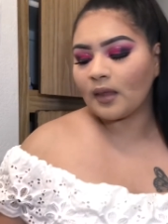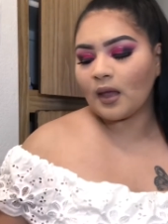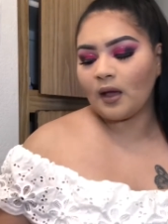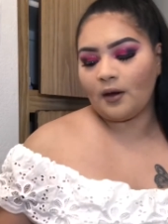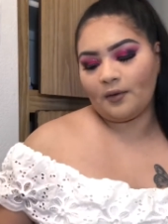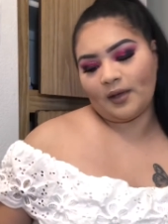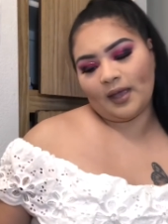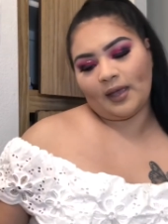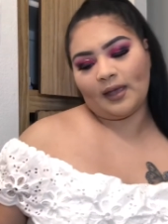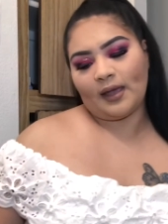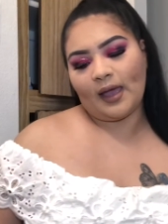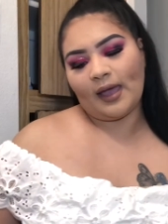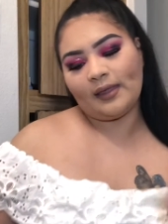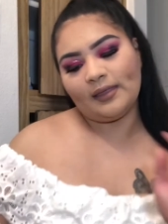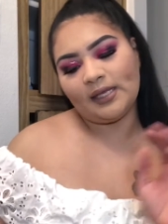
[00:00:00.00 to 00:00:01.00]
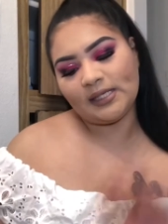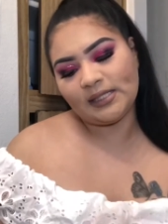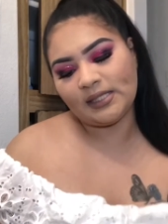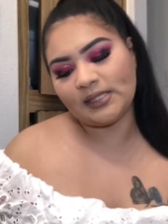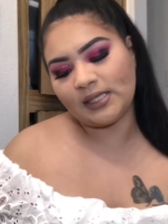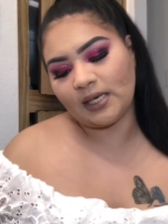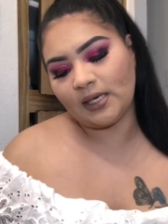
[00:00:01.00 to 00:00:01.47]
Okay, and this
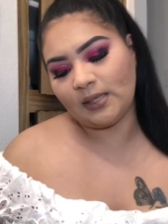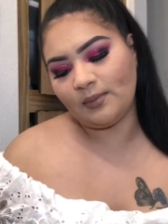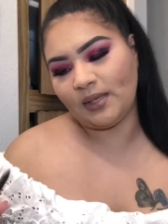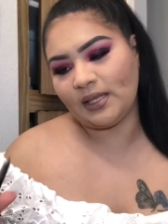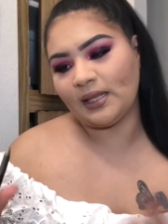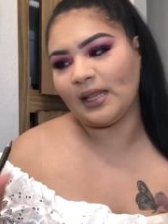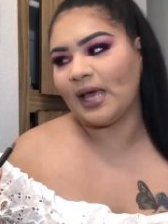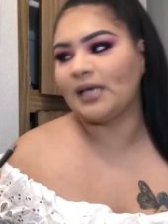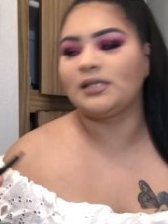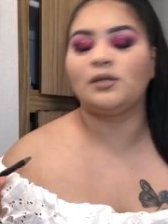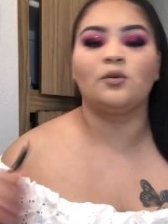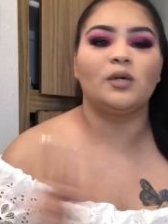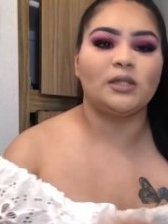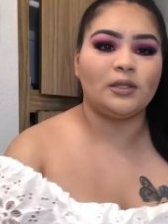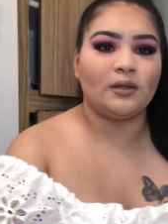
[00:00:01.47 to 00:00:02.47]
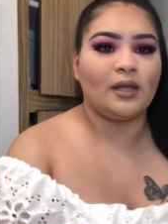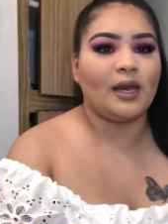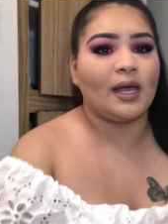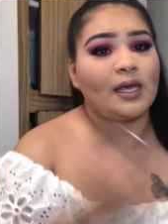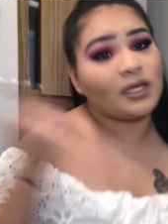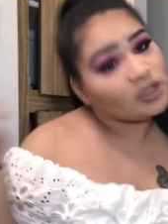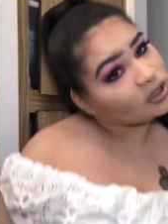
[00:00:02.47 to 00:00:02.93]
is going to be the last one so then I
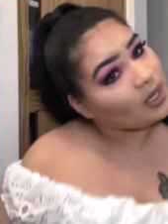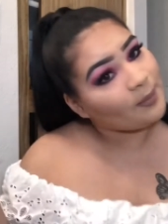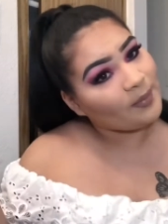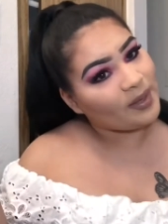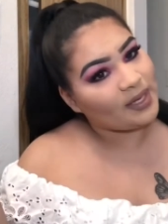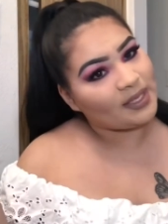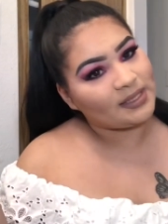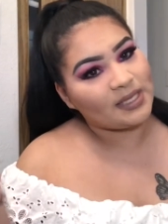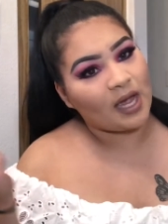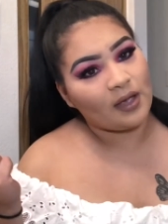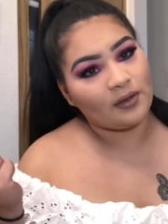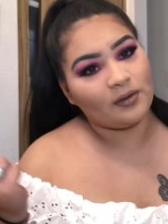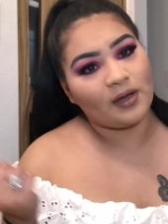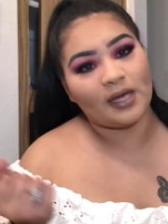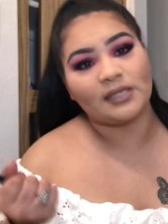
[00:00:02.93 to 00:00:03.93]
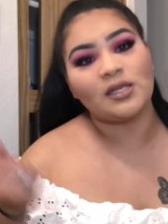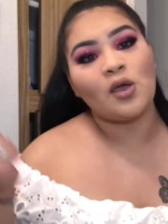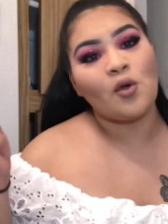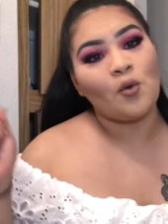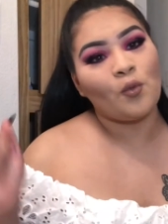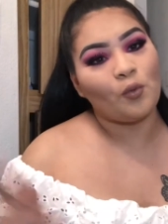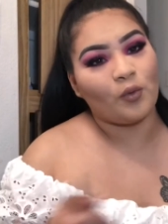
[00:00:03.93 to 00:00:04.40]
could jump in and tell you guys
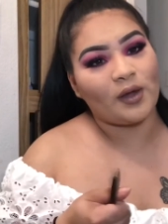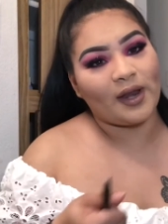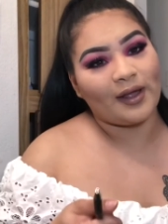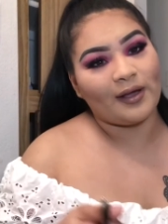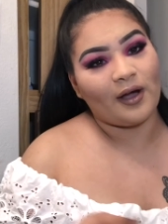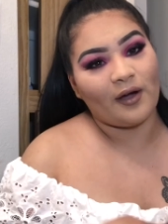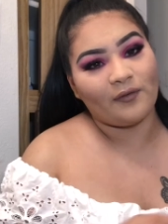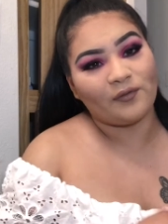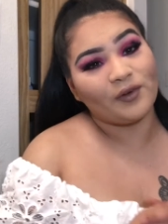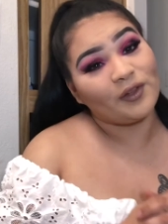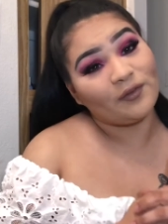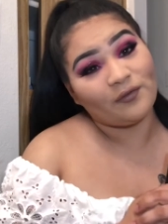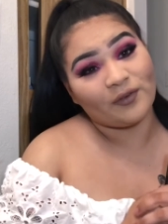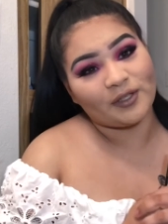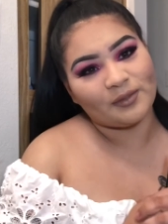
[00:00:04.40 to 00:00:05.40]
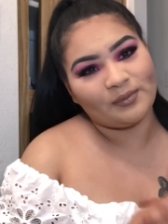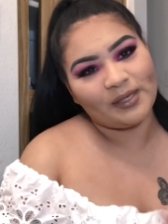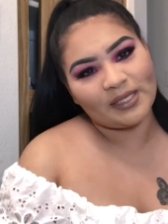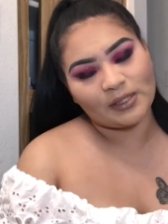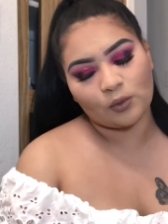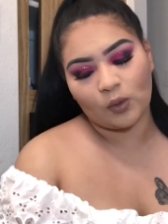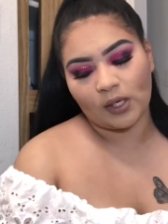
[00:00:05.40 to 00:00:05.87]
what I got for the first
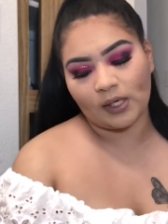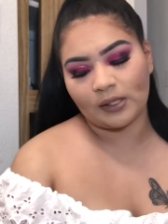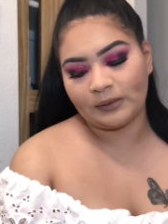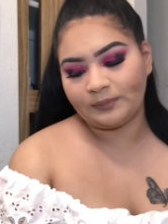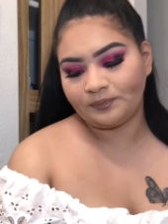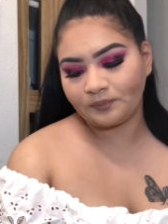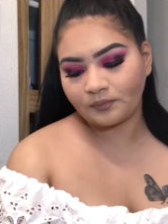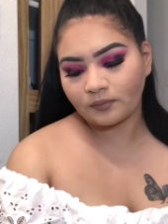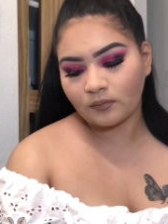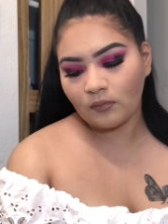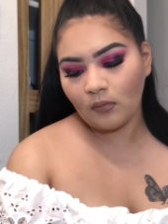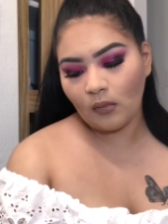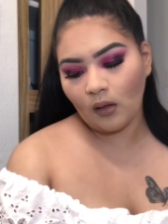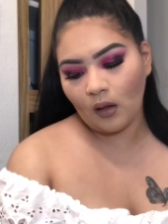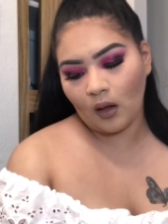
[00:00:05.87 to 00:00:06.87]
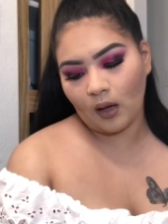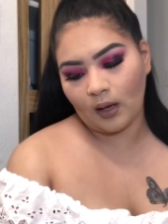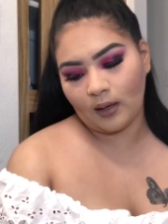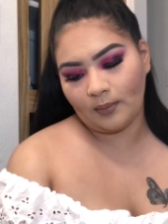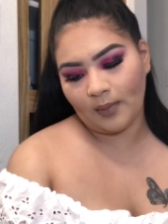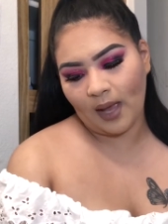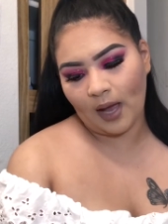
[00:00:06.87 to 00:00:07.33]
place winner.
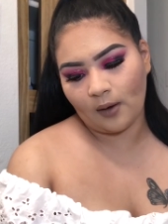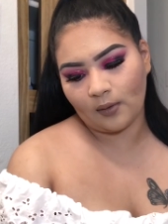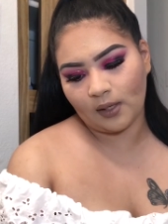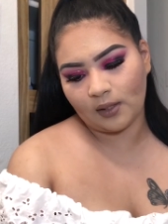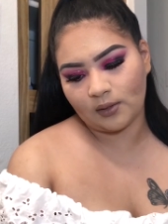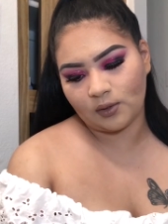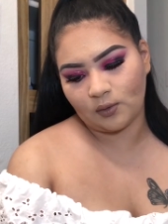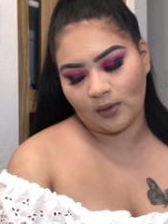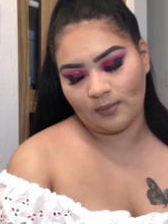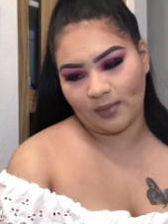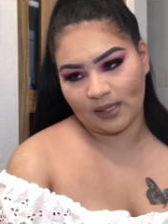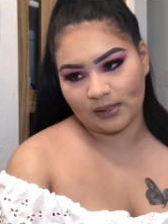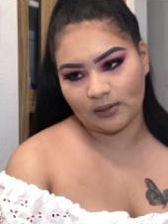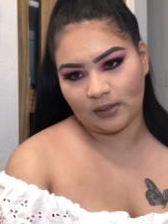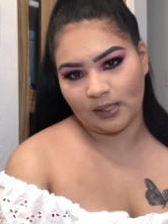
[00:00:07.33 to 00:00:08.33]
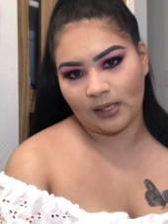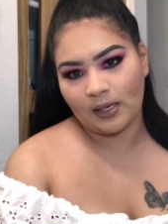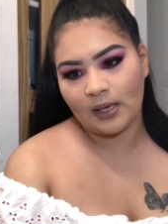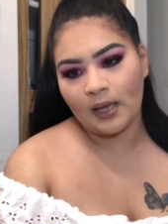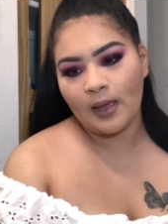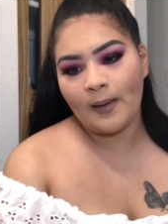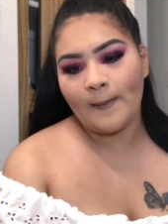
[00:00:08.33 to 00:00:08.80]
Um, how are you doing mentally?
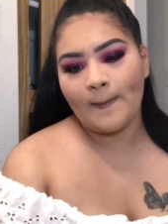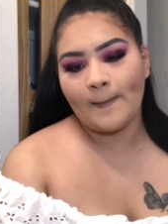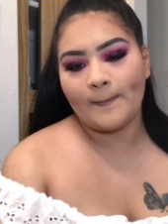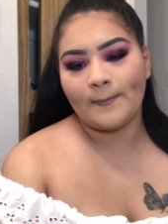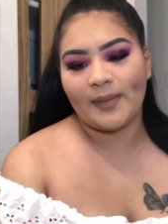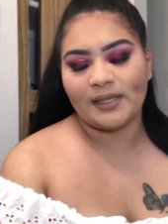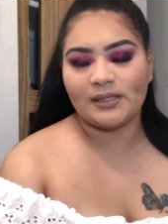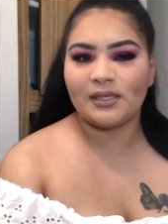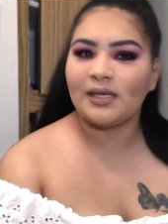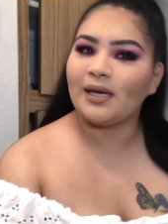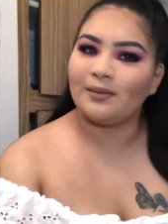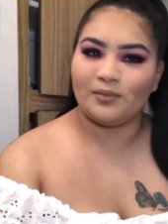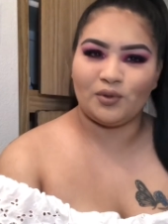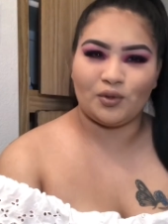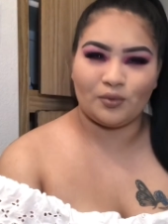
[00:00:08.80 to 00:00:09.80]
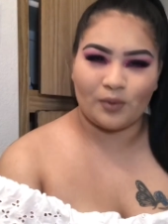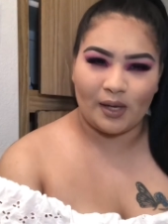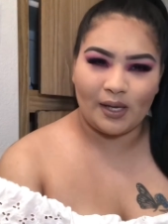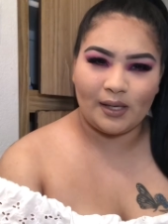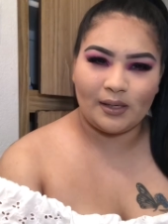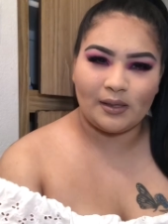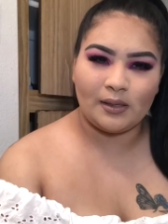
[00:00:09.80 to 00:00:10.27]
mentally I'm
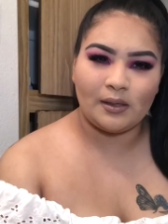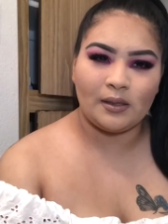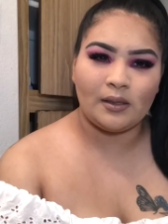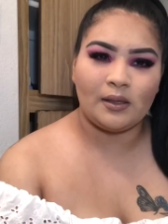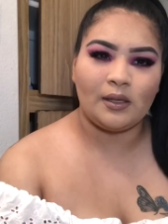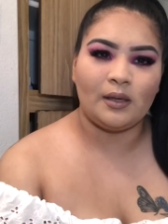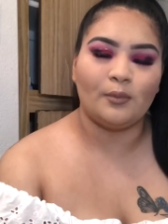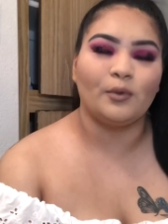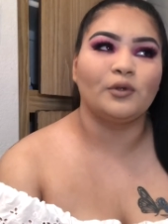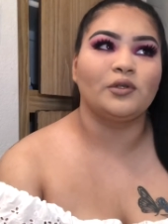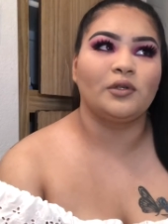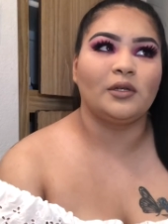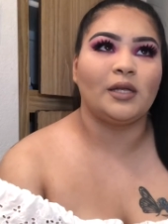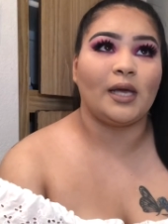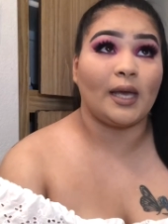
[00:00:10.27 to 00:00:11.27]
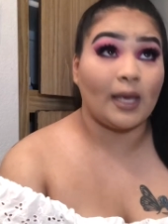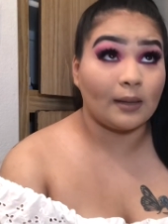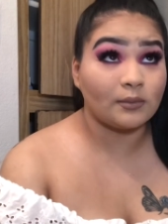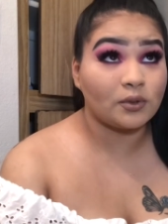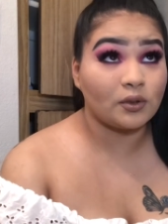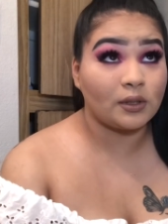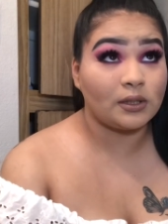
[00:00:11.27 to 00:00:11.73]
drained. Emotionally I am
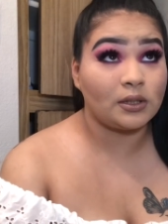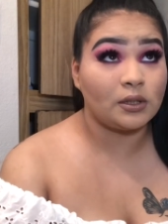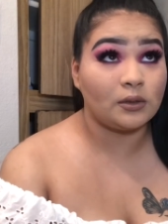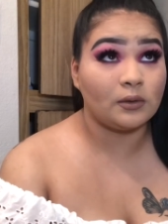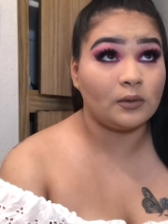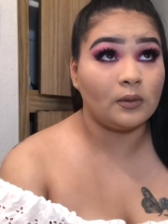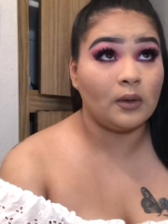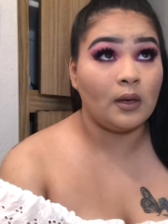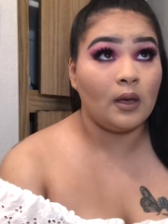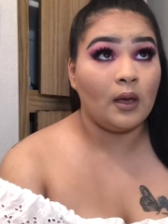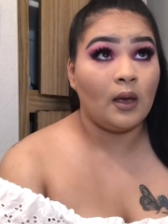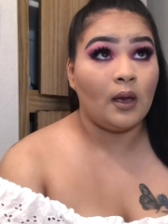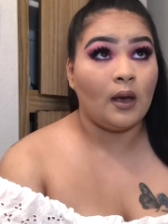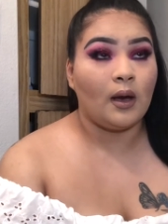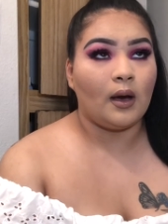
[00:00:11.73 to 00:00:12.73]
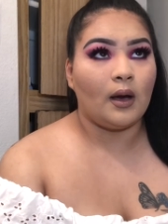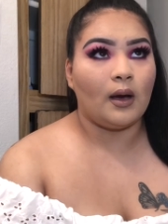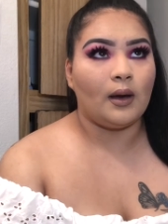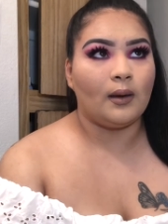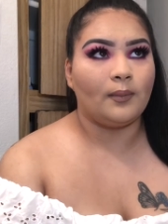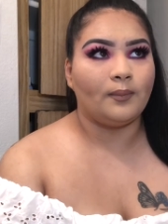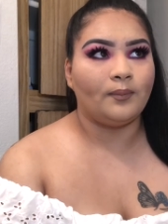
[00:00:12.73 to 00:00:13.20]
drained too.
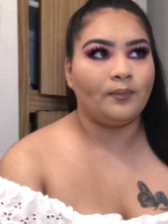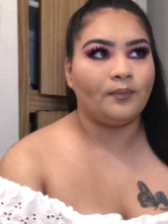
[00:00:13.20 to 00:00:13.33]
Um,